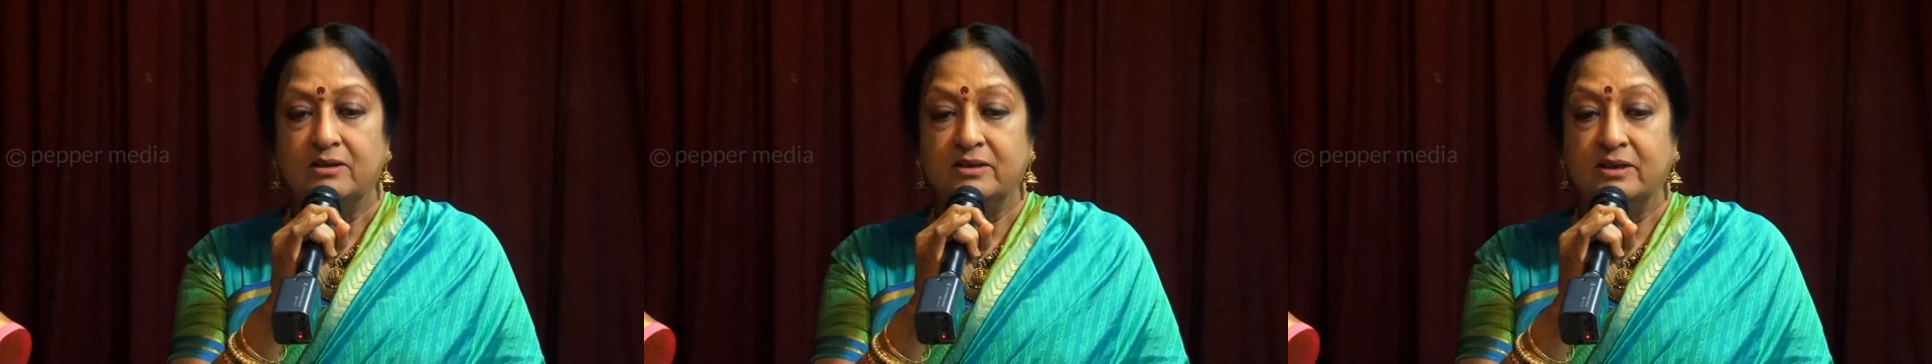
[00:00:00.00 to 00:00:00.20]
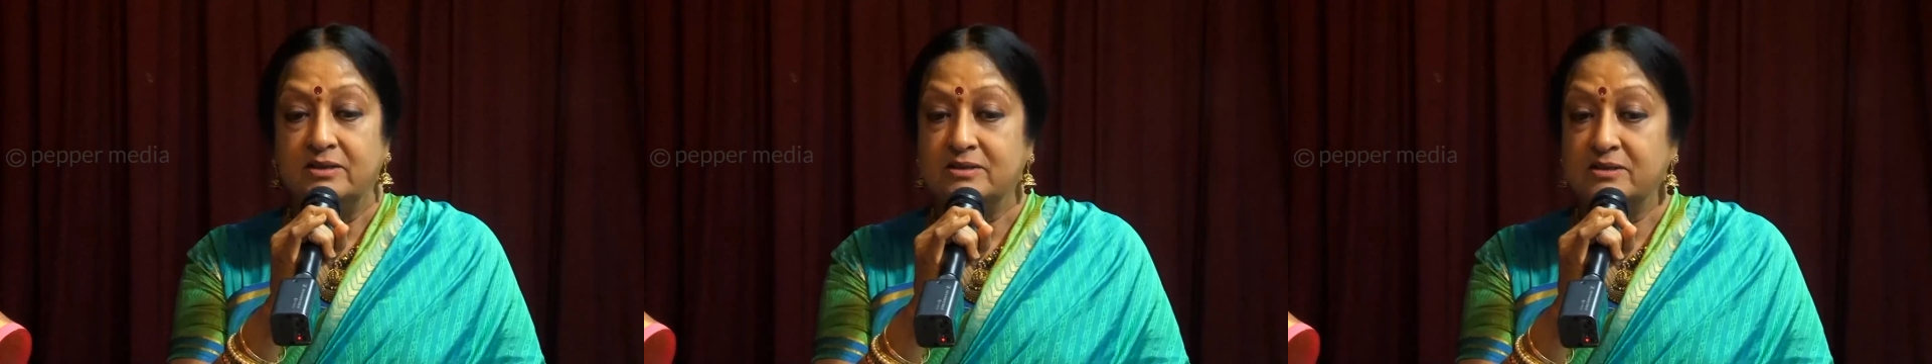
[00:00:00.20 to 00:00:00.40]

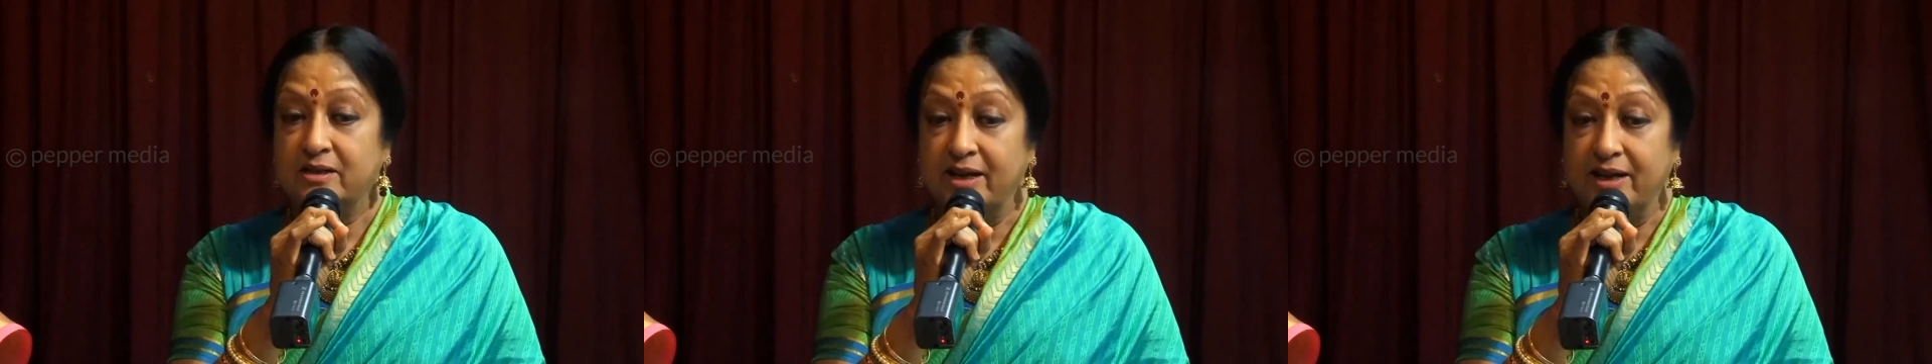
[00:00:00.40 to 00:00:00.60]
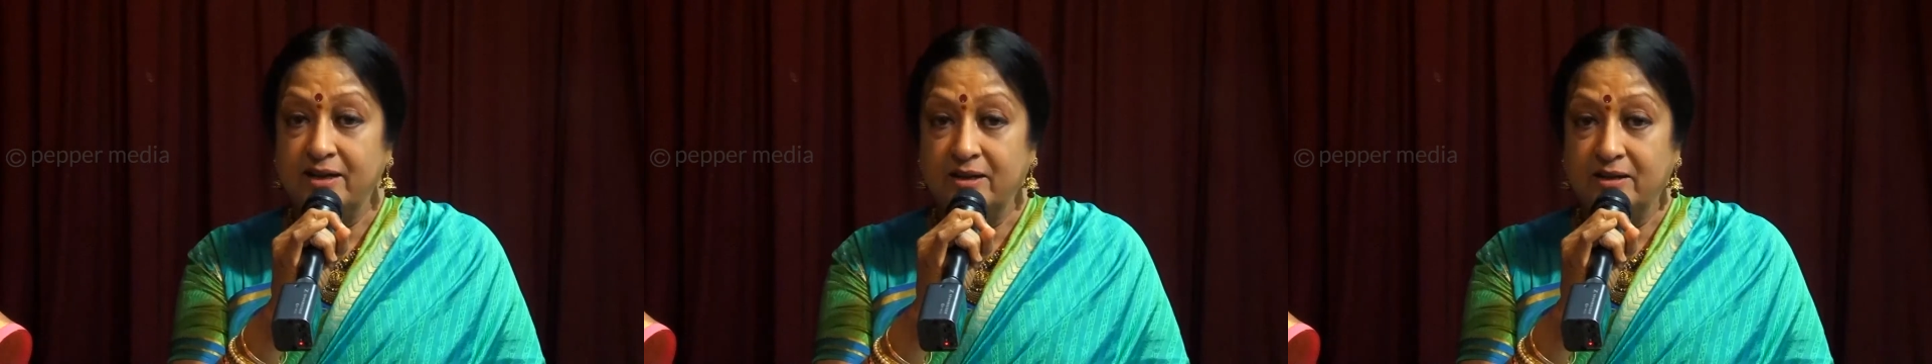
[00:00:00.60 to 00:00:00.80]
There is
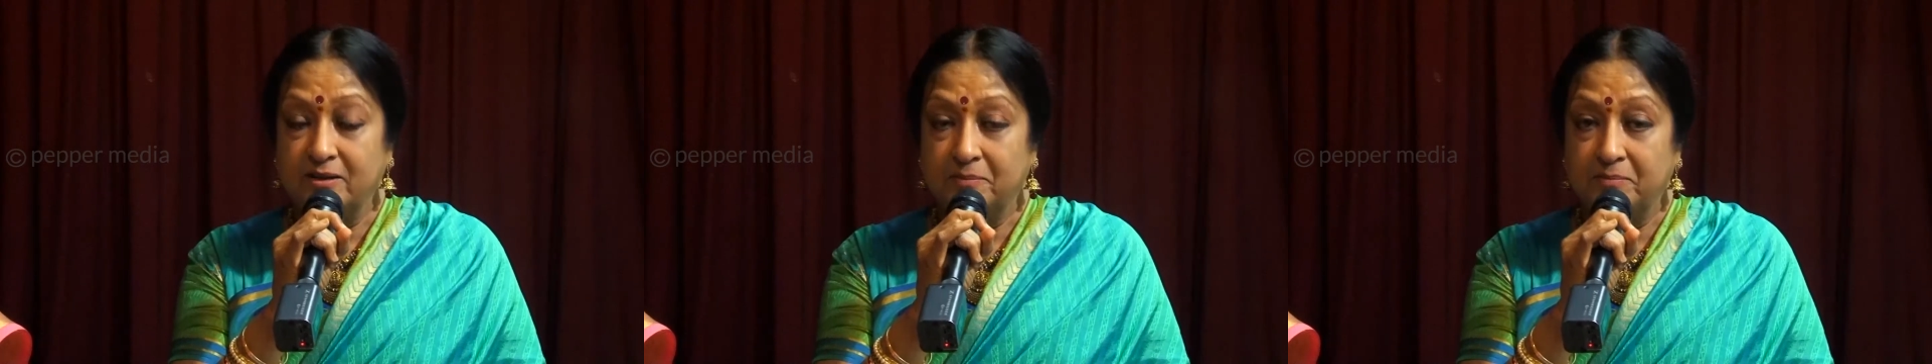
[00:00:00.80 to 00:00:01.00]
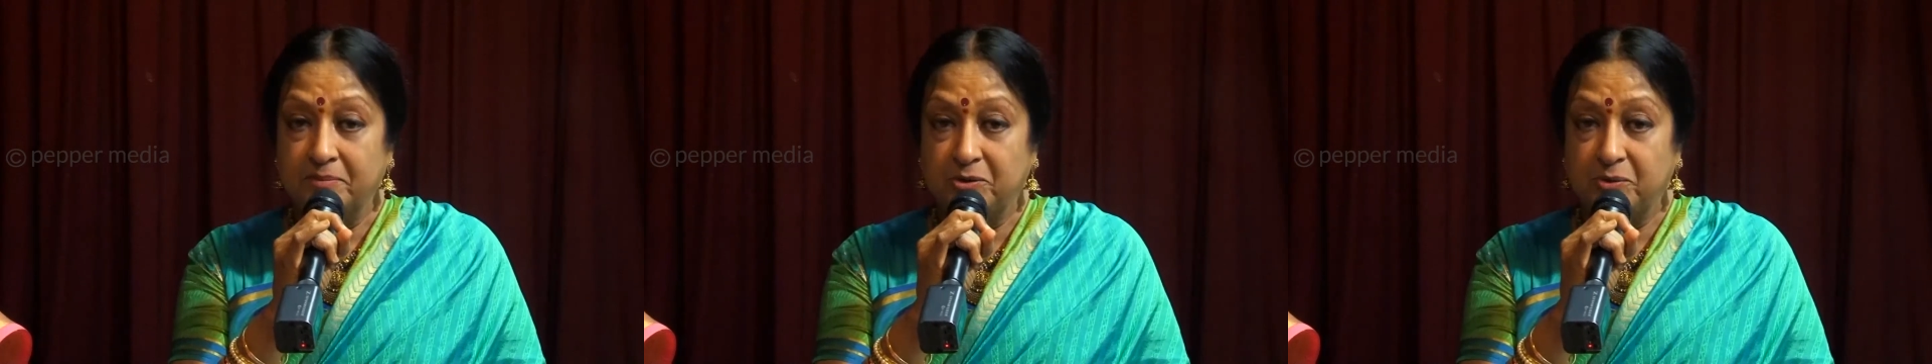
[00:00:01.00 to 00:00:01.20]
link
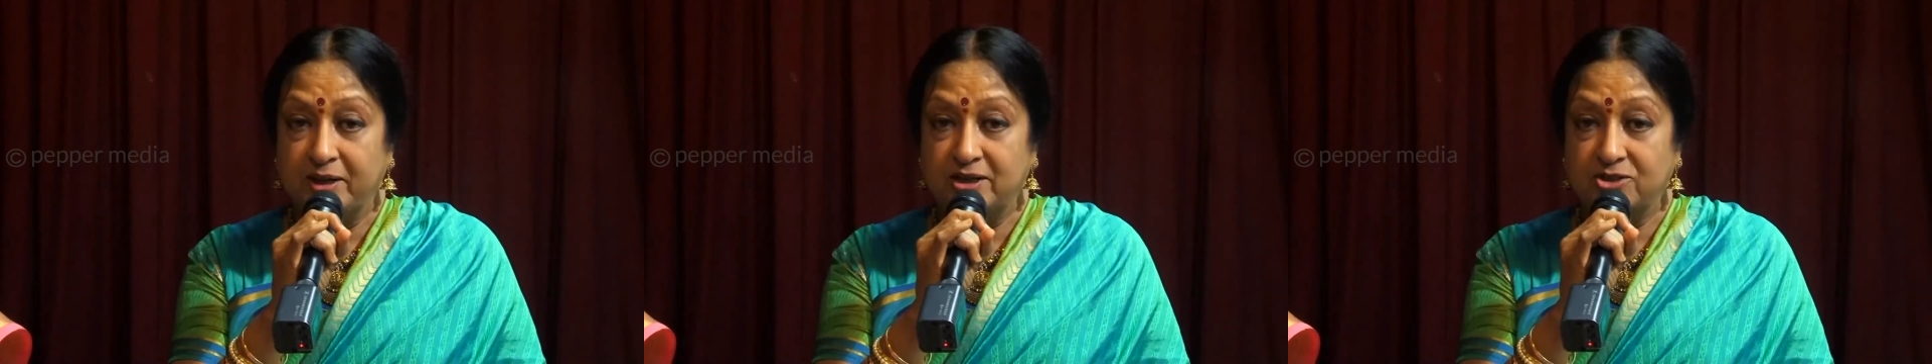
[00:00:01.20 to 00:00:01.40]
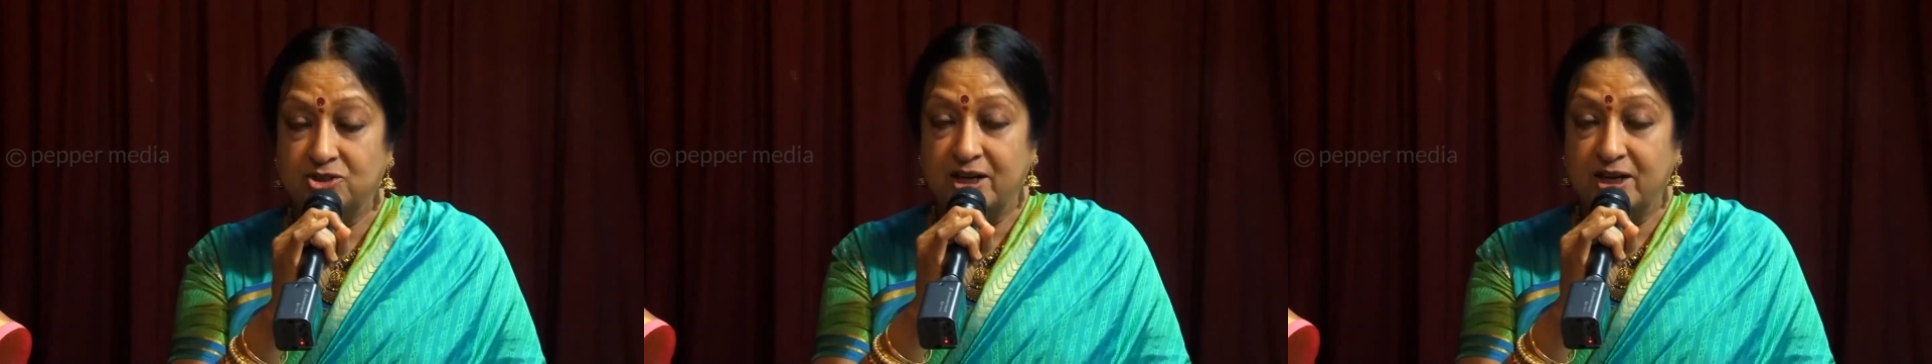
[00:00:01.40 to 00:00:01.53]
between